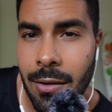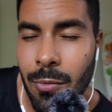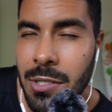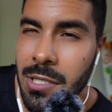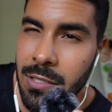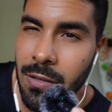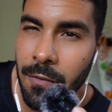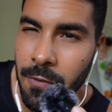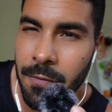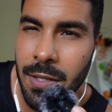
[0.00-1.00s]
which is
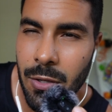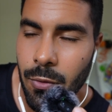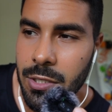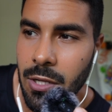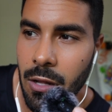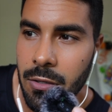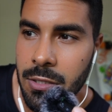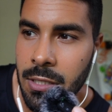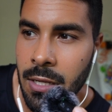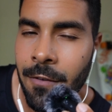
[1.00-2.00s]
$50 US.